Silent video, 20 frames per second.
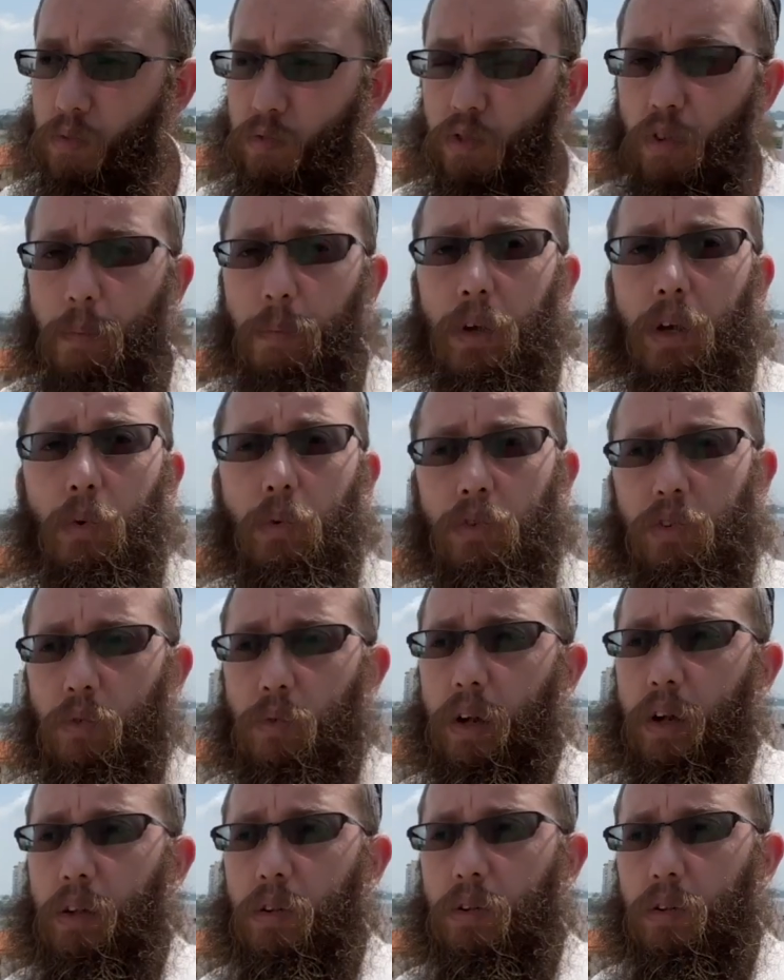For me, it was a
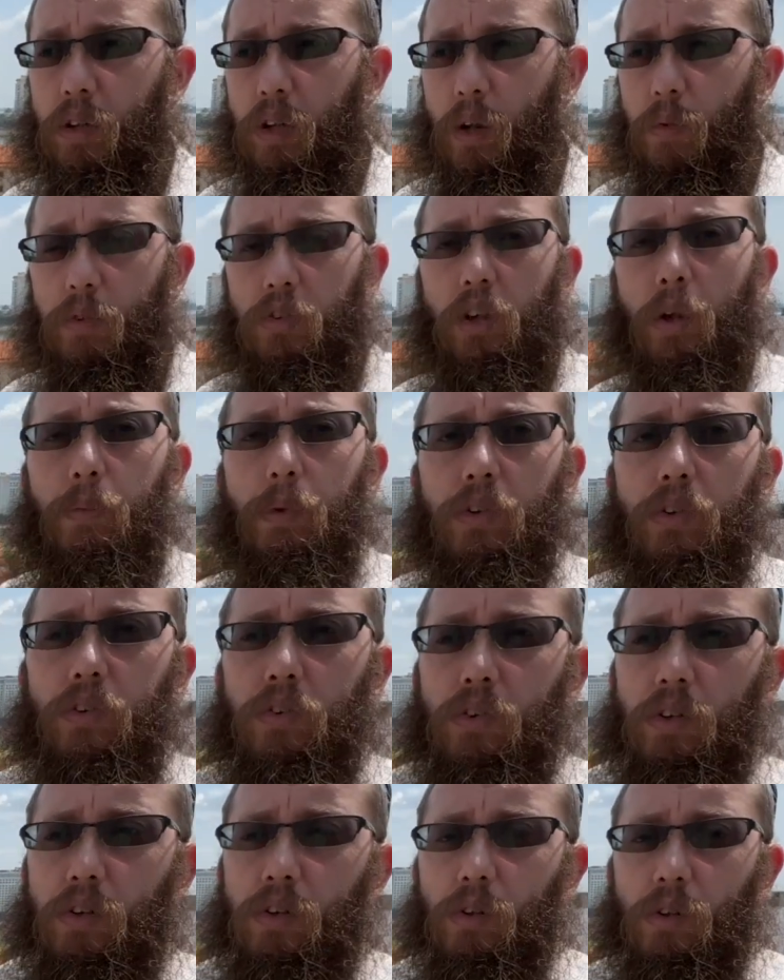regular day. I was able to
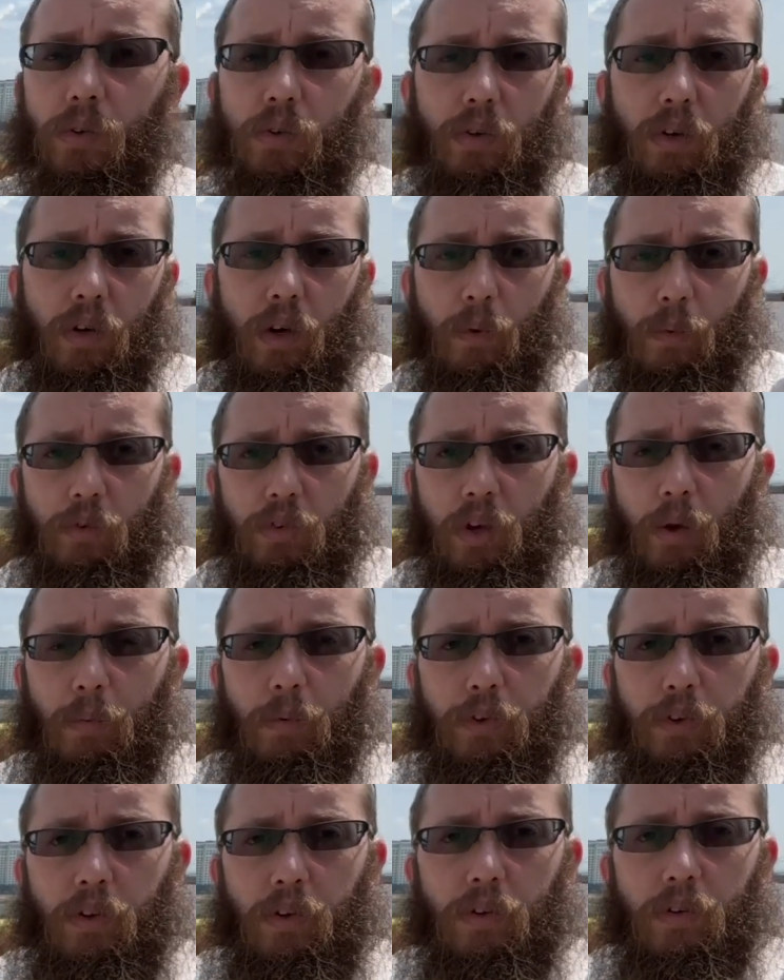sit and learn. I was
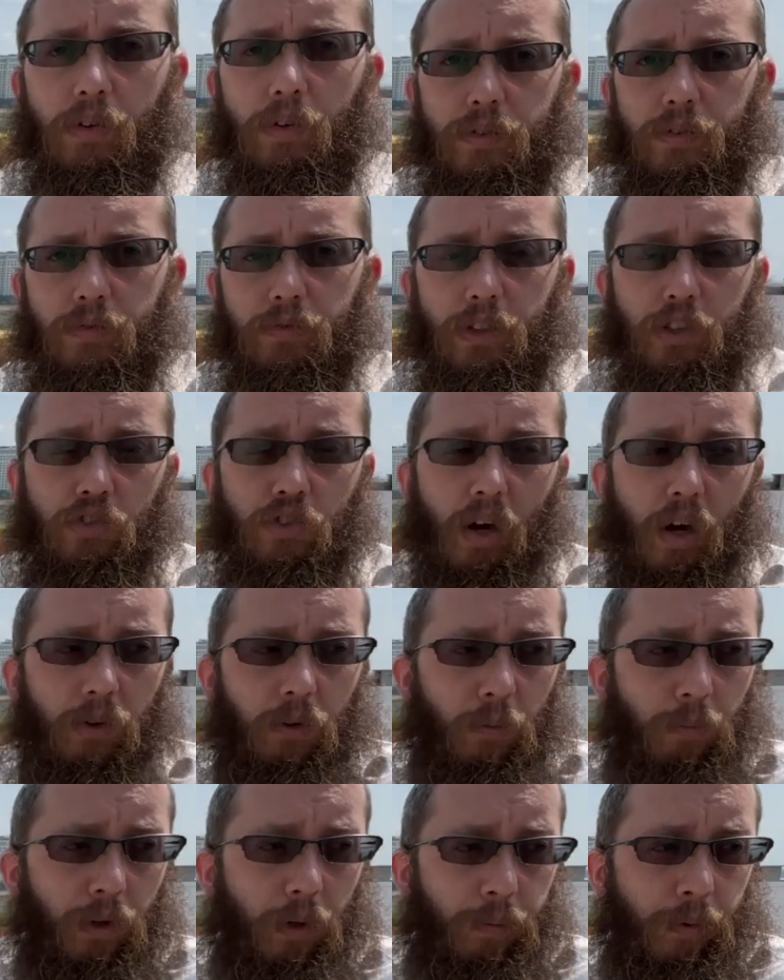able to reach out
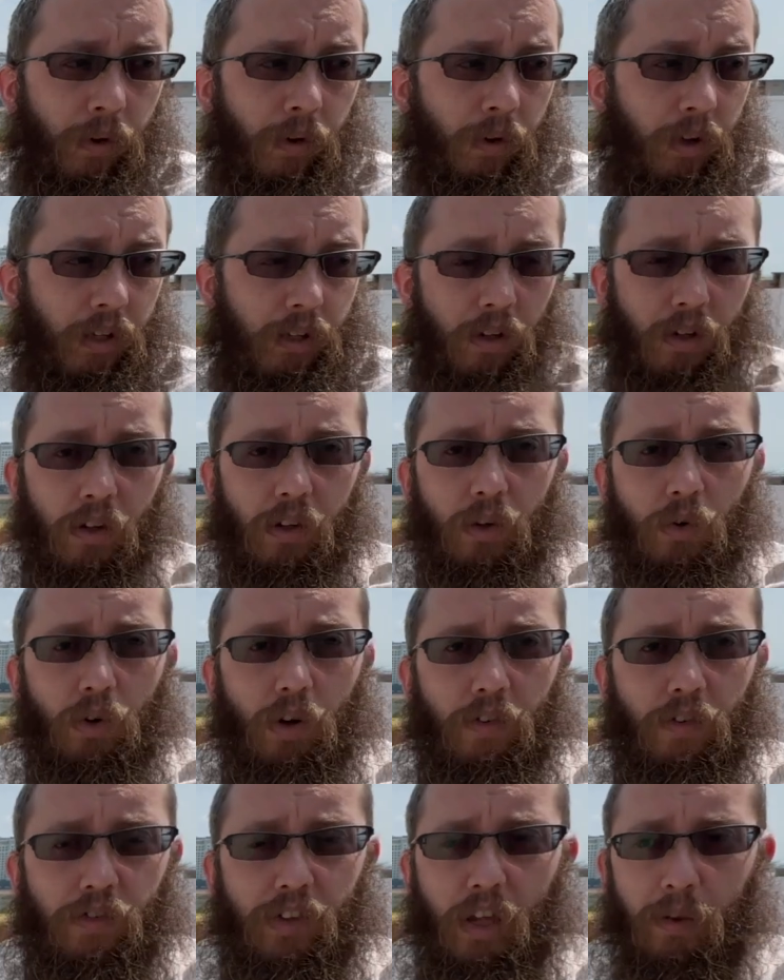to people. I didn't do
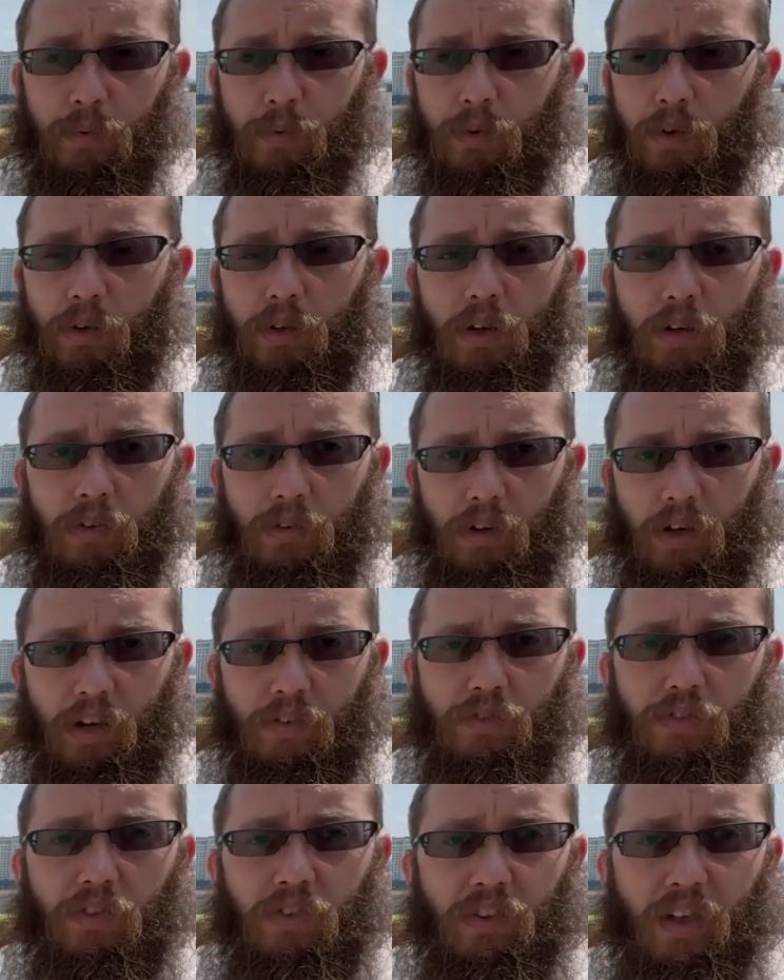all of that work. I
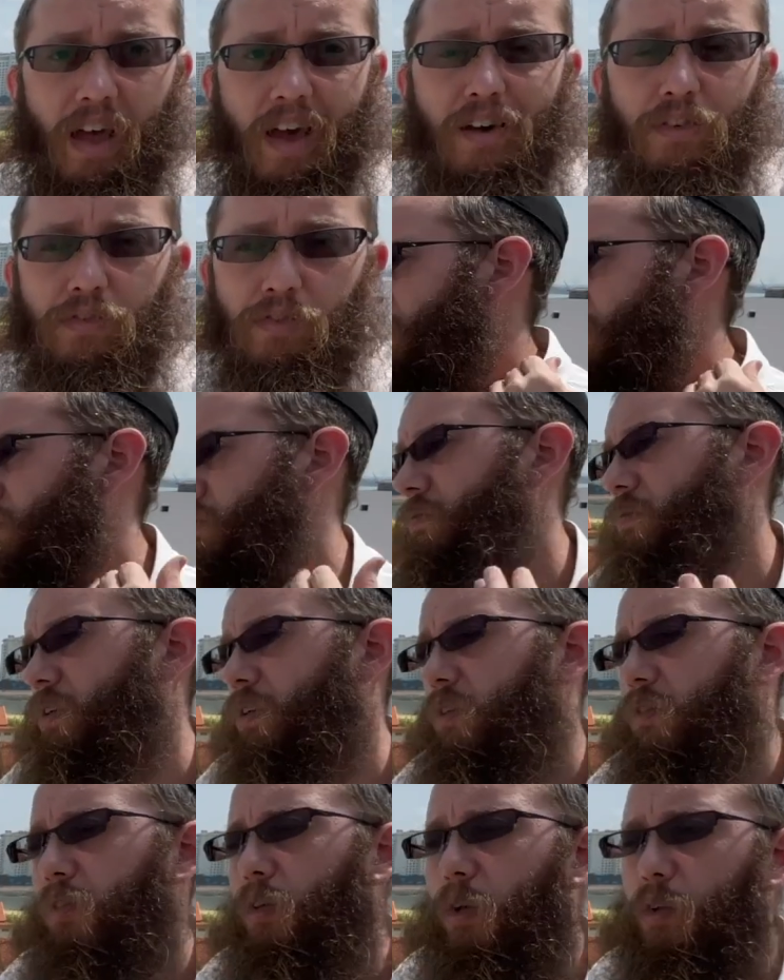have staff.
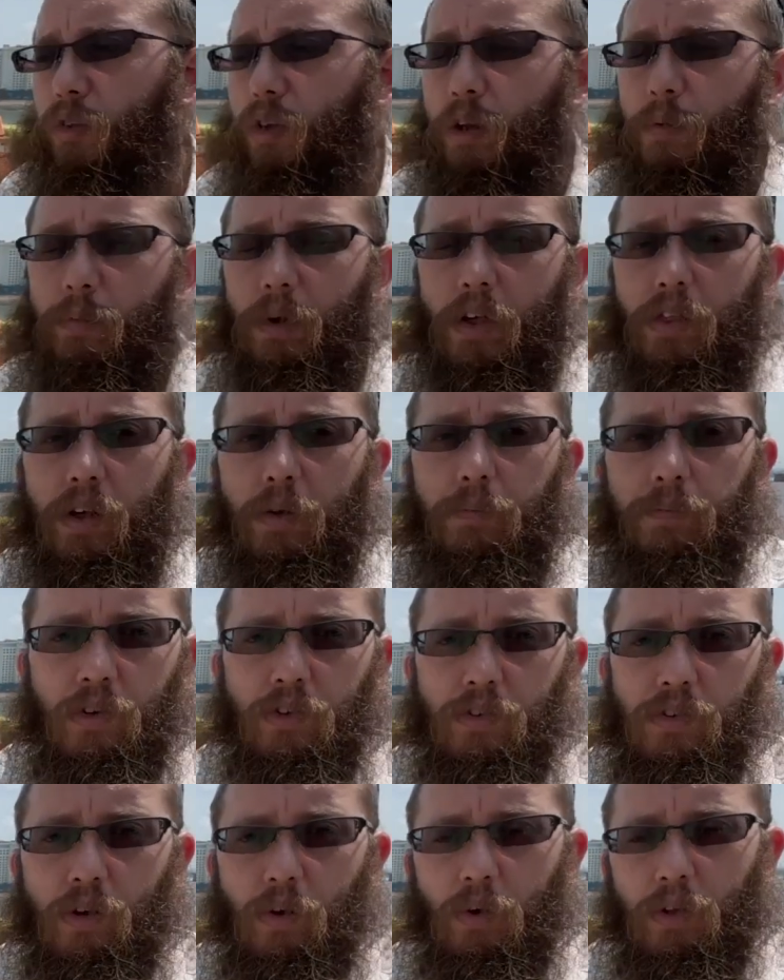It's all done by them.
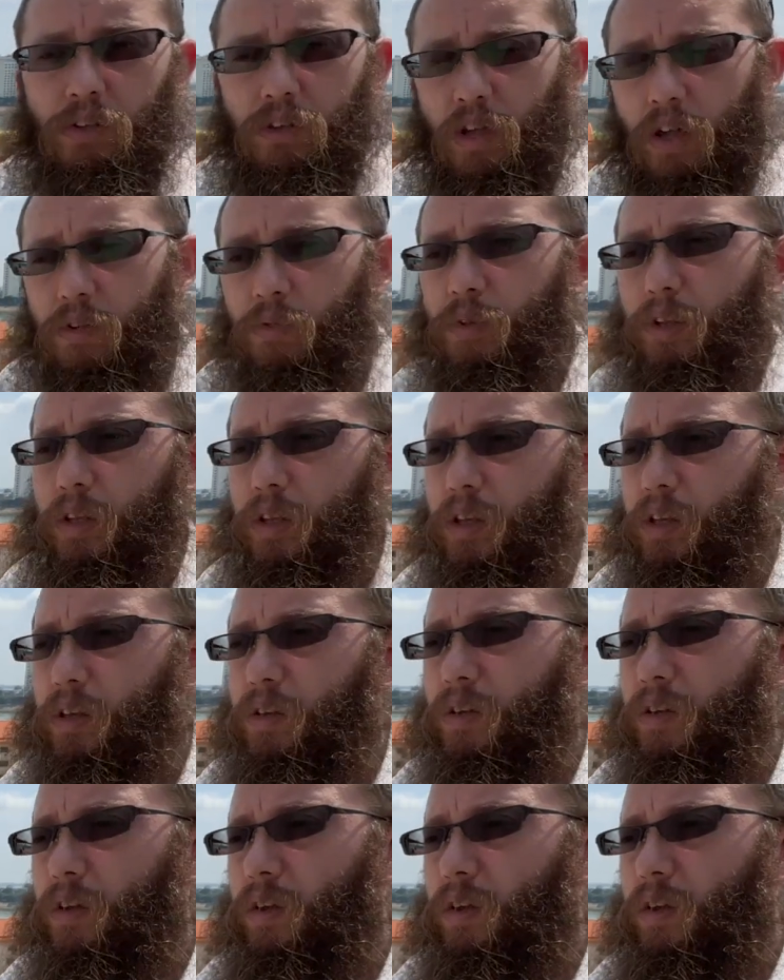So that really